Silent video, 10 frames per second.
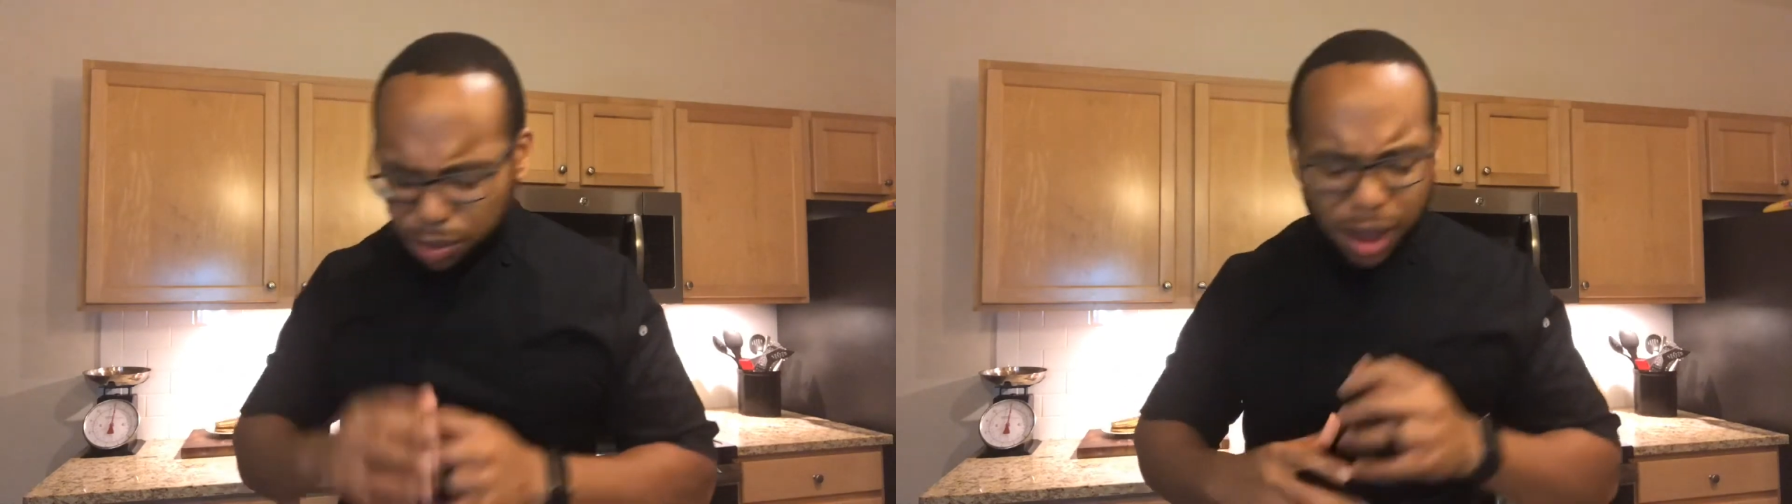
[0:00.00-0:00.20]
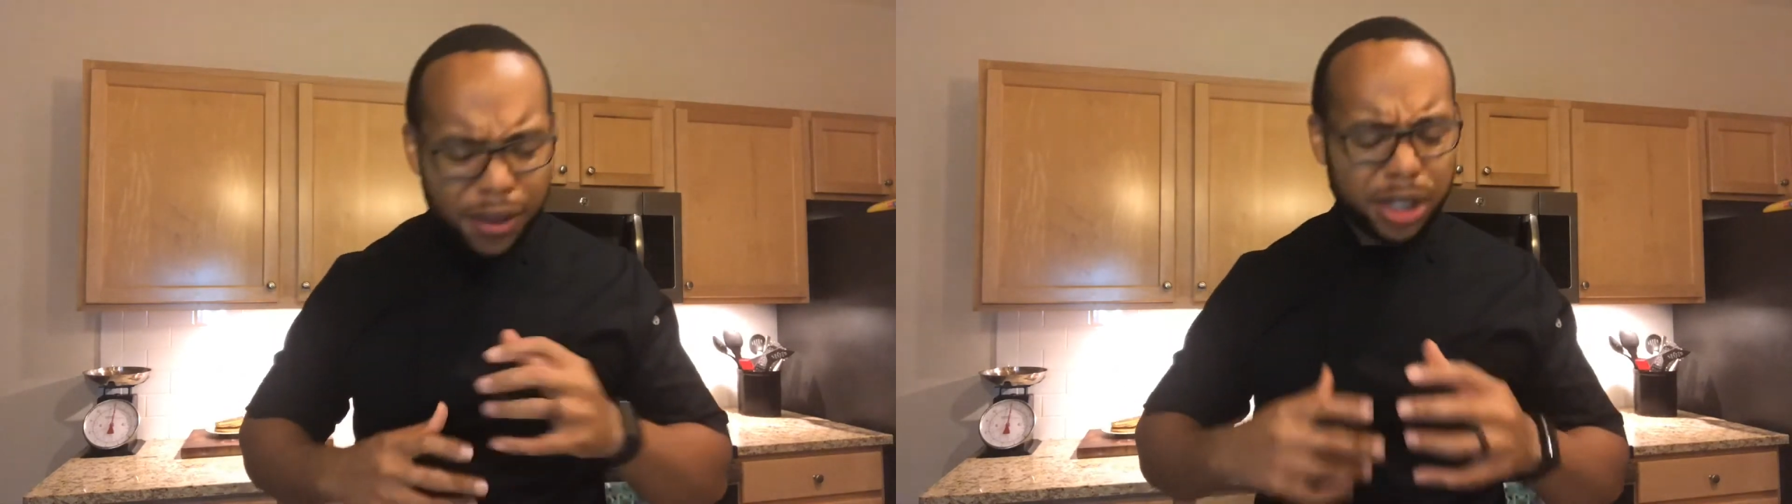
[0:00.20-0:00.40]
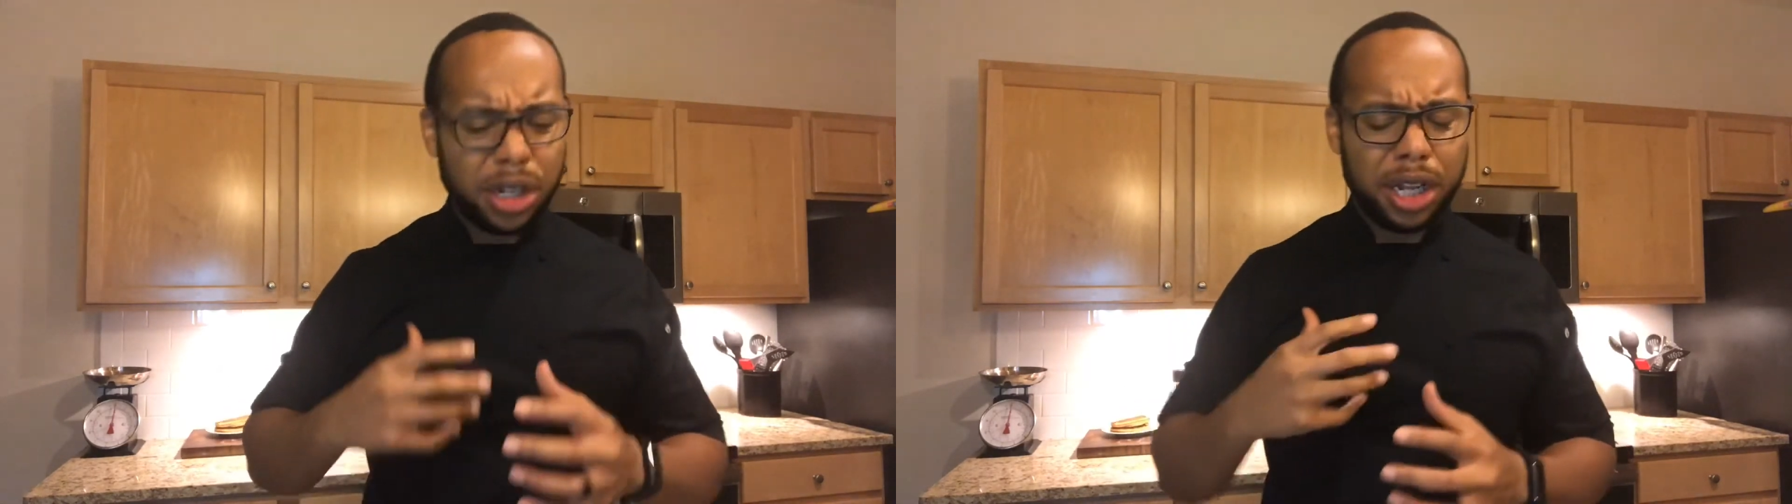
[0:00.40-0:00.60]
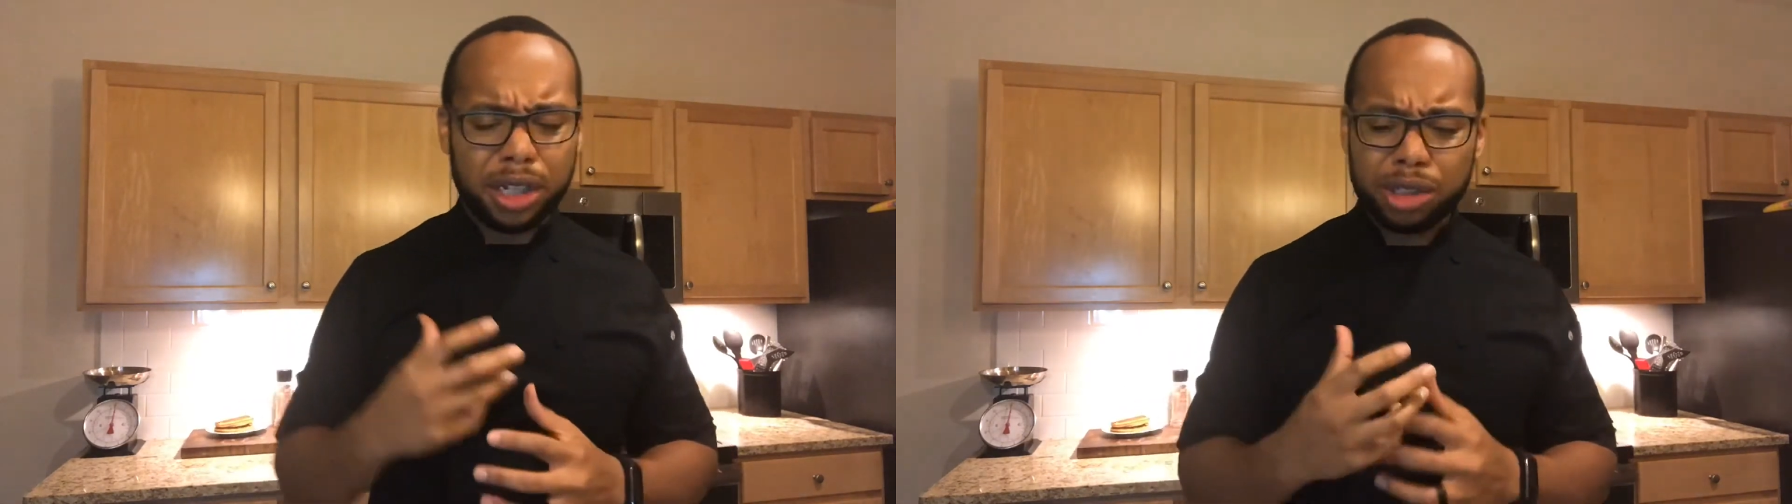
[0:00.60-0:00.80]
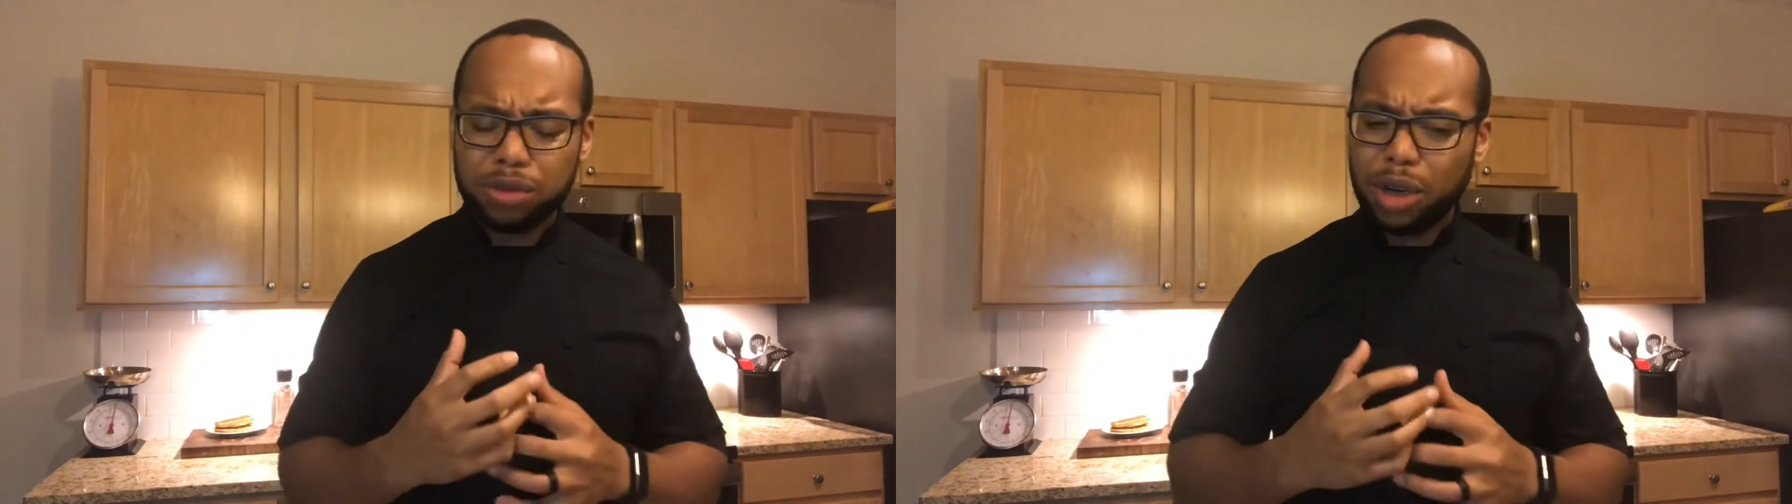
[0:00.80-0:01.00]
The
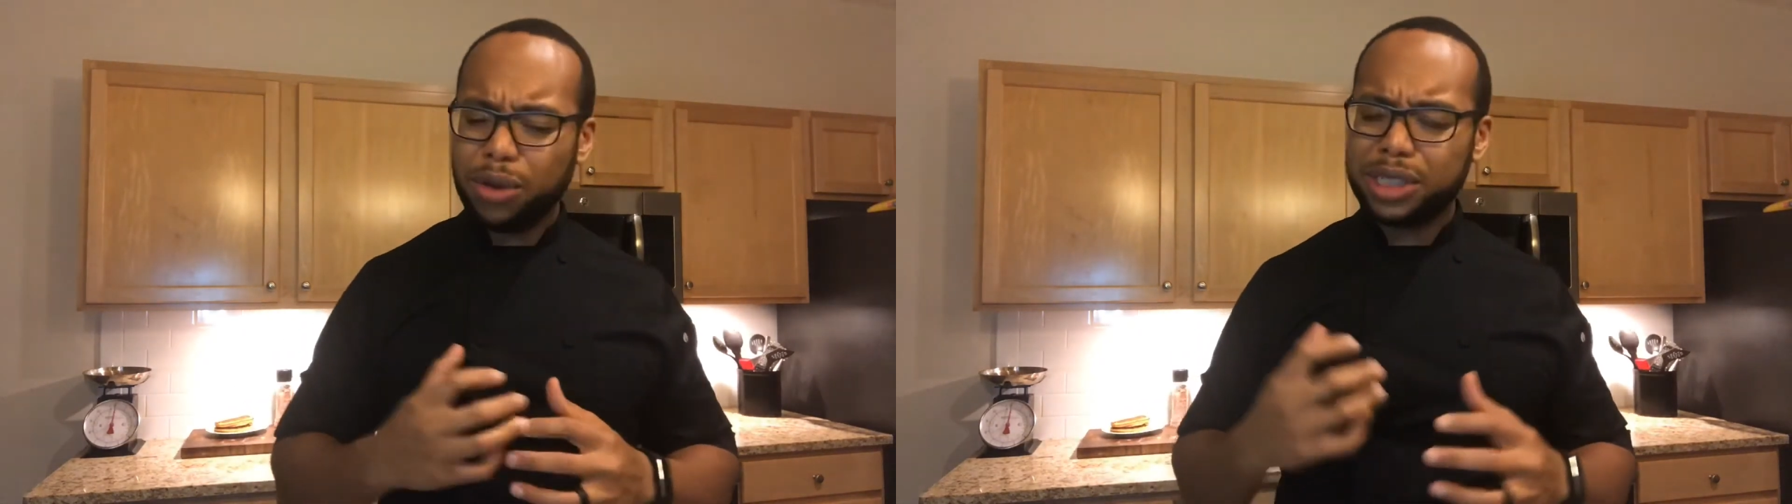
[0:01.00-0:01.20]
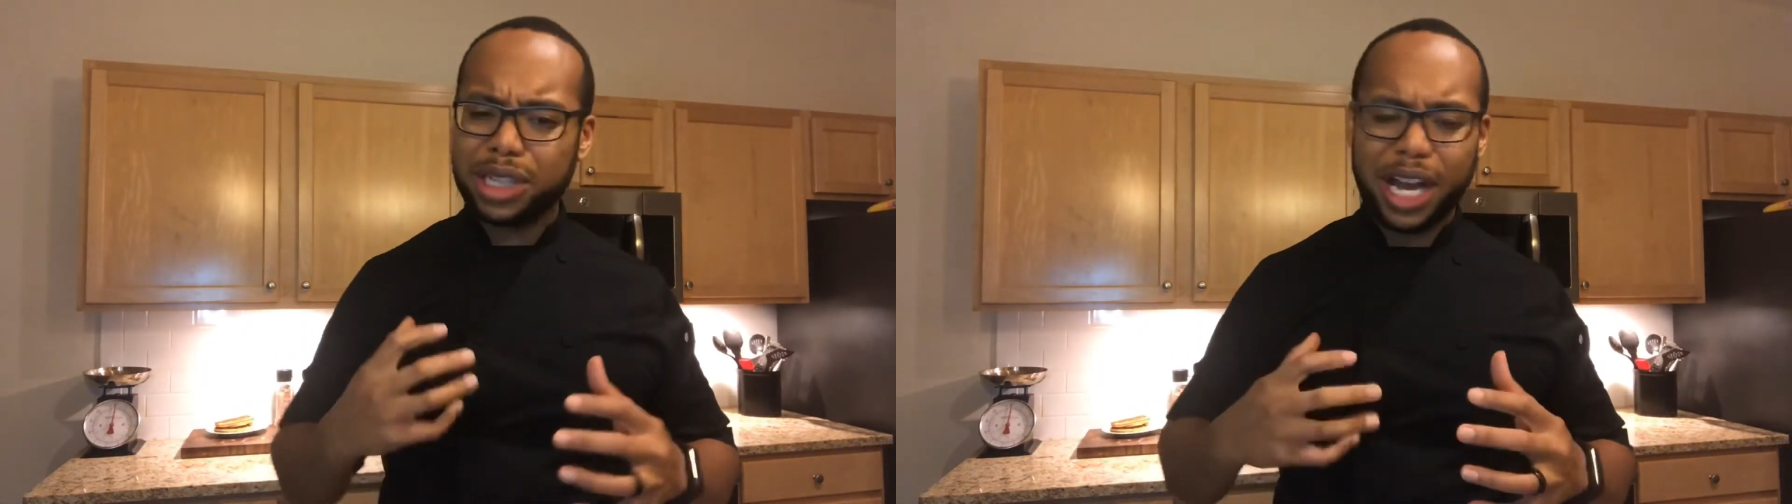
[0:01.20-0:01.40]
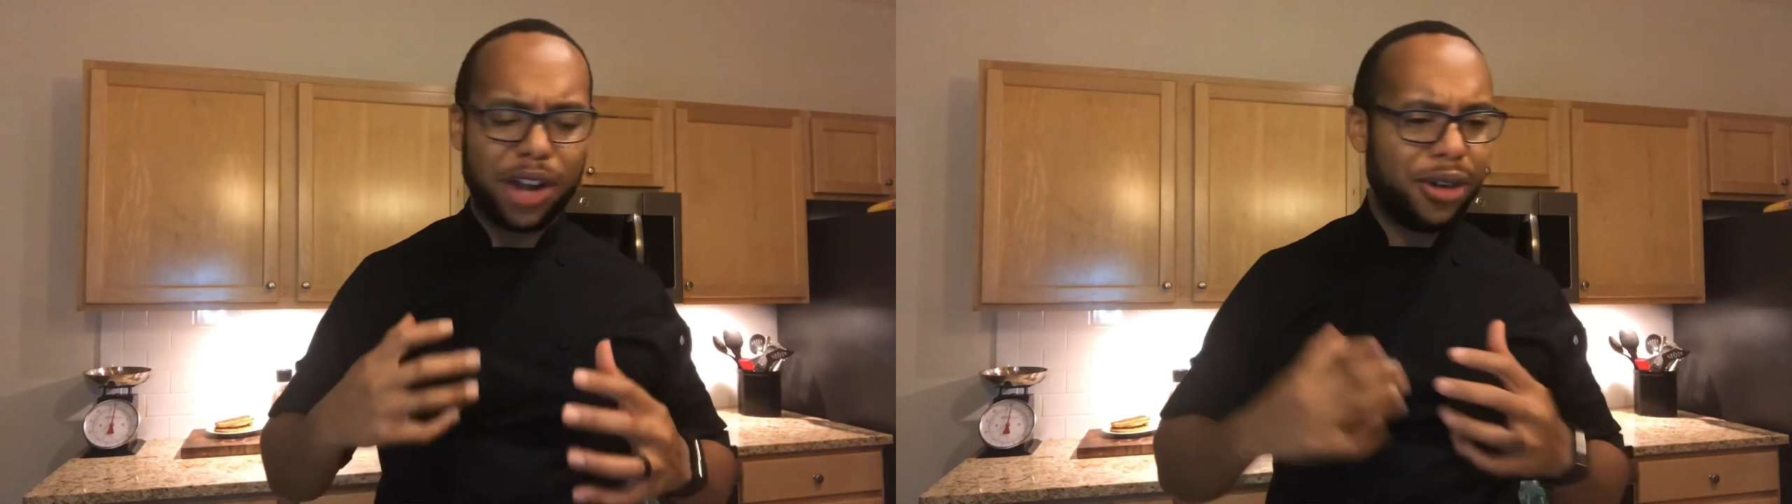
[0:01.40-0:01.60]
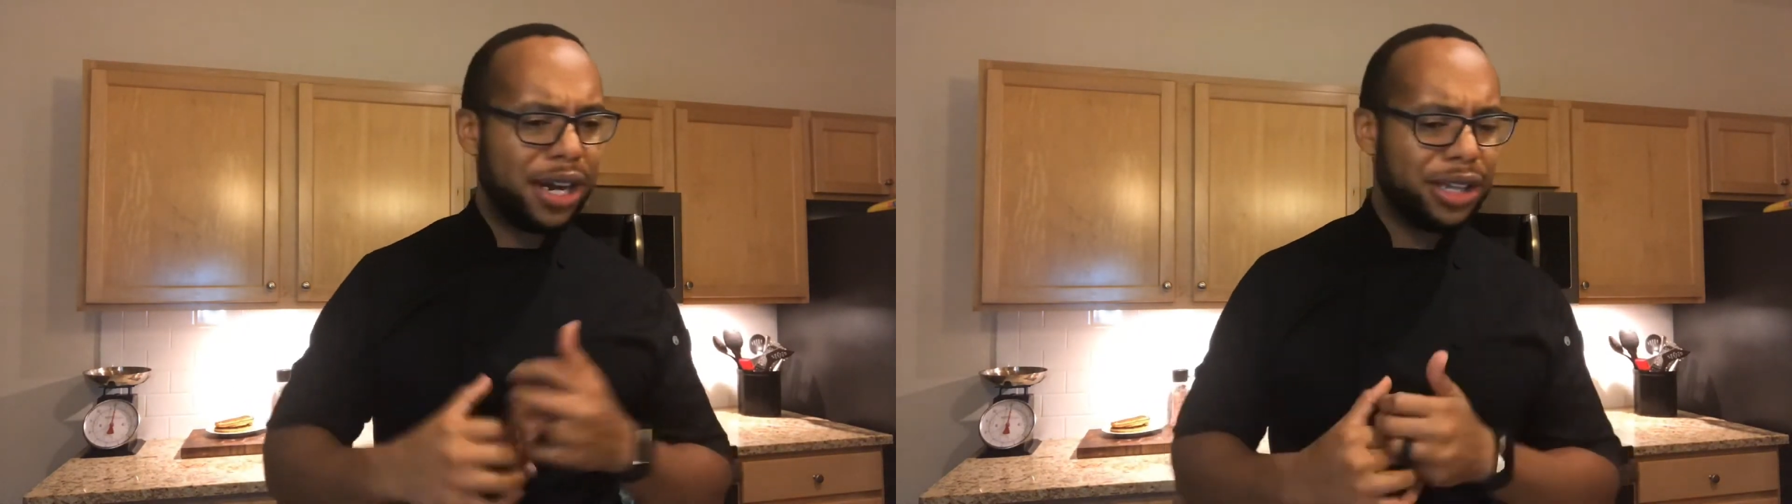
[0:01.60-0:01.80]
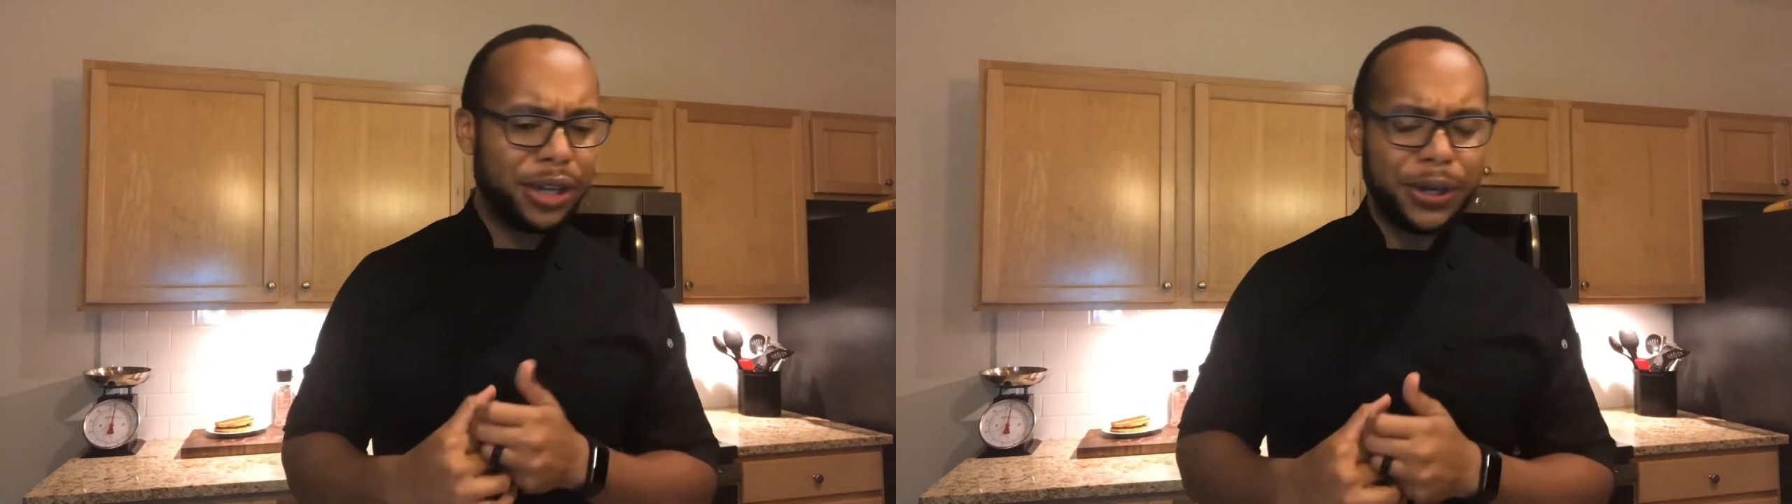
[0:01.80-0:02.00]
cilantro is like
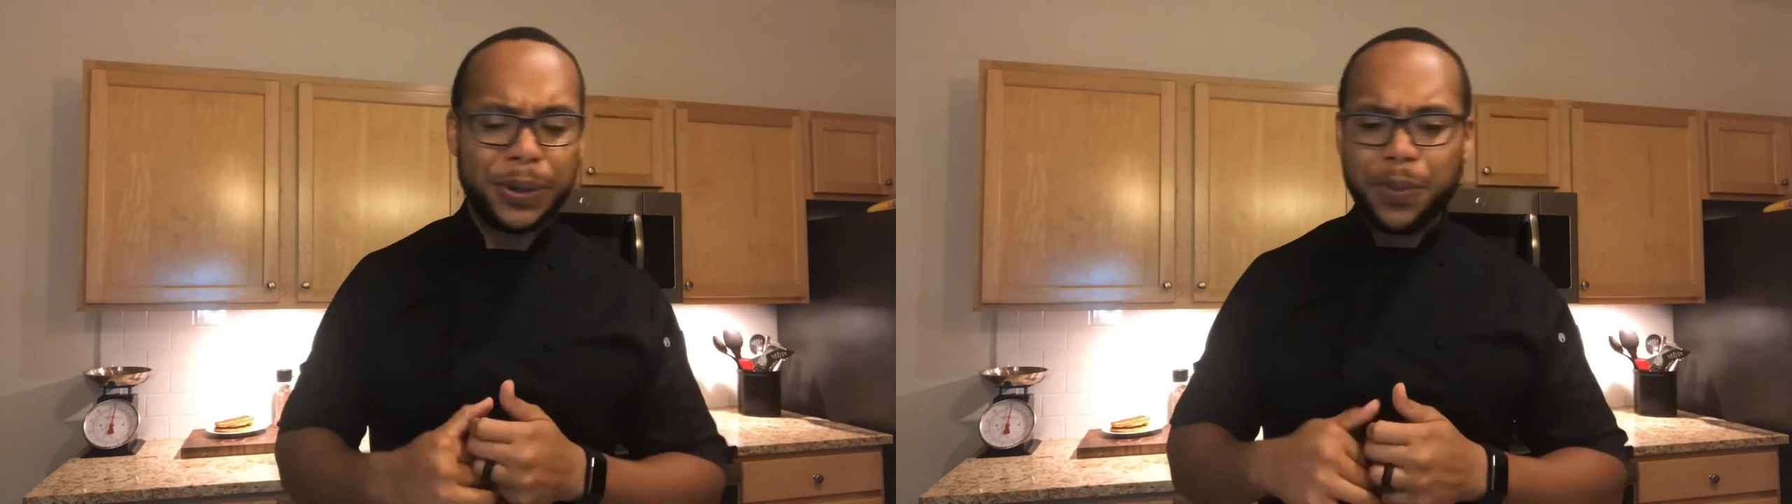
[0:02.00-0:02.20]
right there.